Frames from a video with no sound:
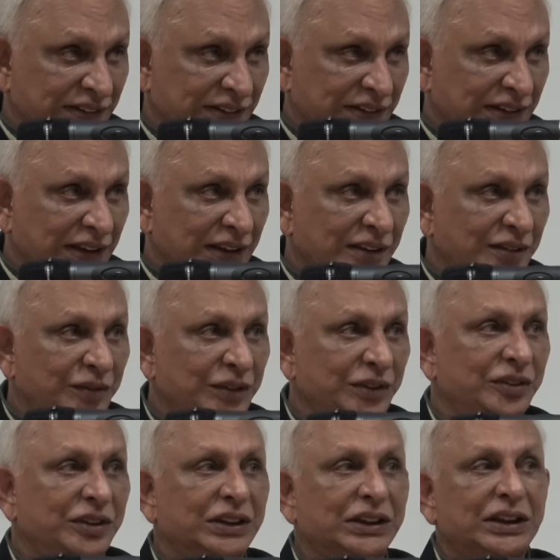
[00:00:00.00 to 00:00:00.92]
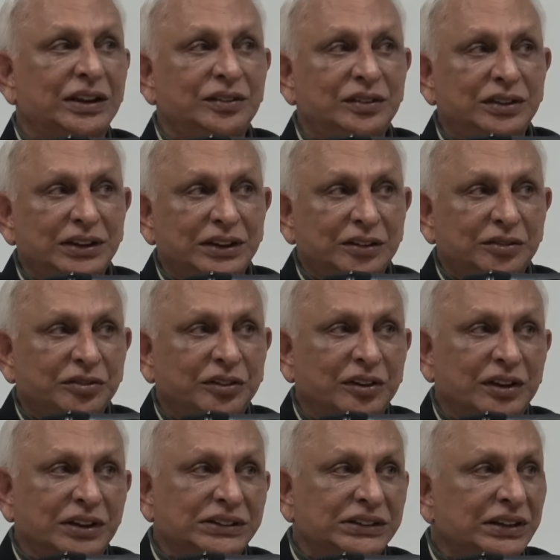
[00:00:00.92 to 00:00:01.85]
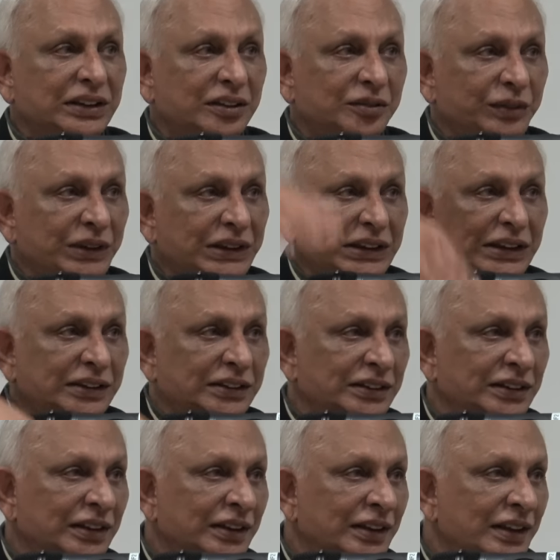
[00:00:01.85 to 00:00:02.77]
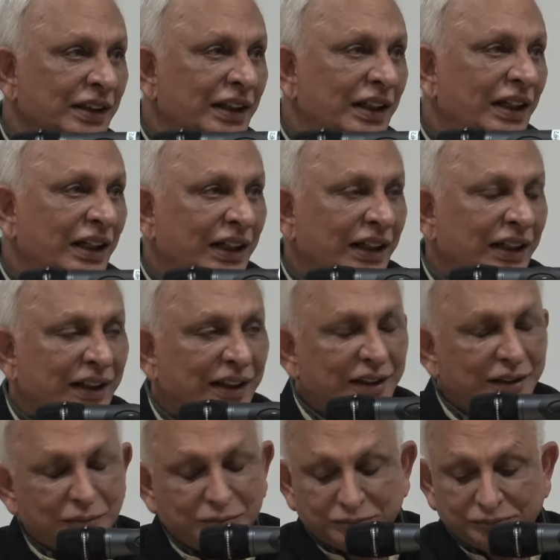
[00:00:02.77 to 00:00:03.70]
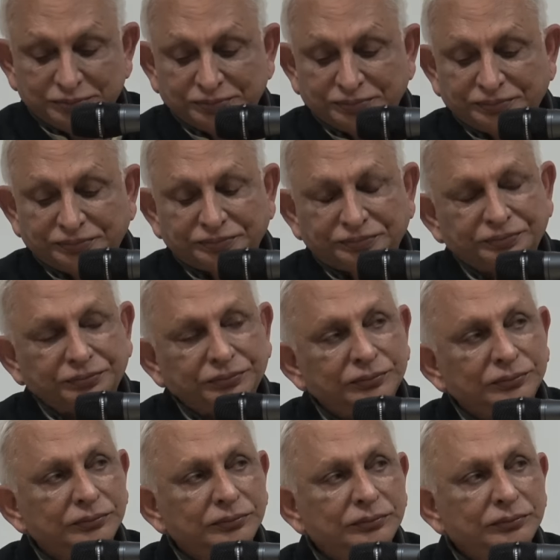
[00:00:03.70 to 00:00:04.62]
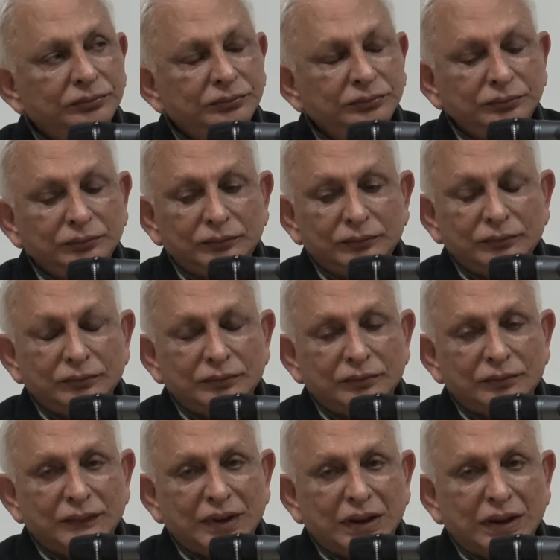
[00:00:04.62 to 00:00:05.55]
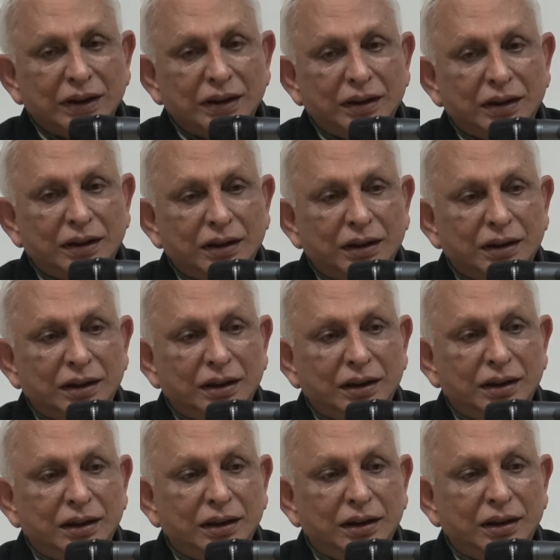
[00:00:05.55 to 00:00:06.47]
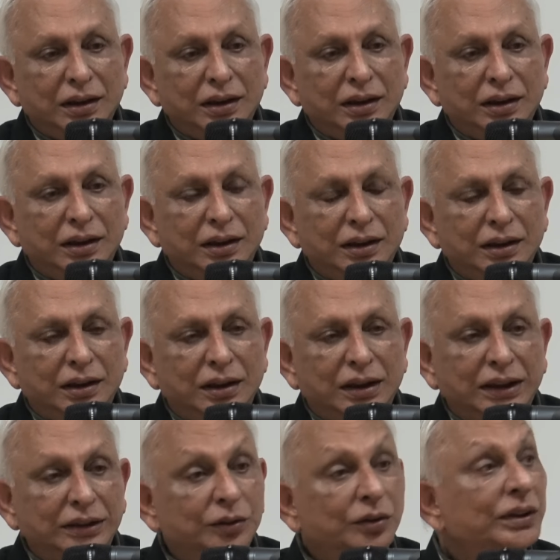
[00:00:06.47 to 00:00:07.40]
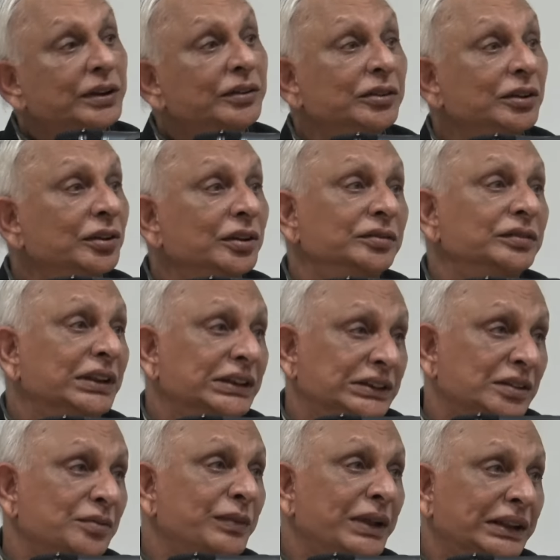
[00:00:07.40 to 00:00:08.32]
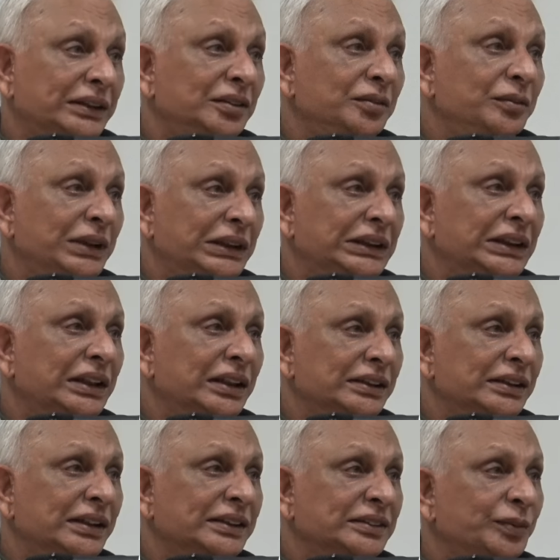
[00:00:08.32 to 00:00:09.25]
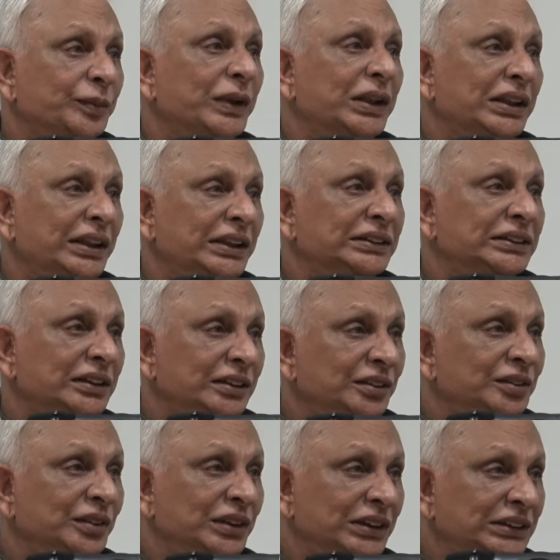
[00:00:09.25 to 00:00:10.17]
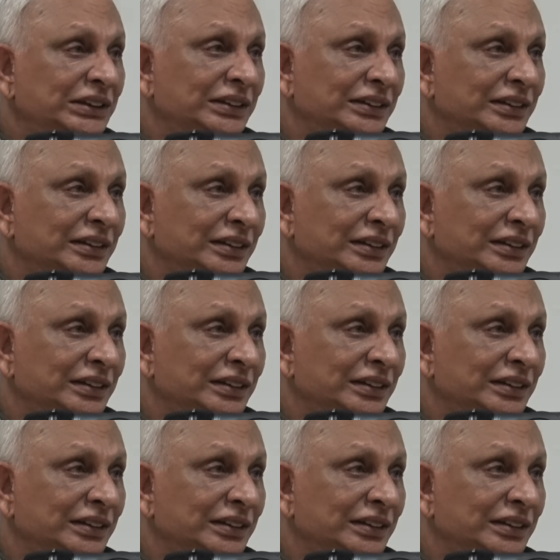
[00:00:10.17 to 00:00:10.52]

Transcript: It can't be worked out in a forest hermitage. I don't even know if there's a mathematical explanation to this.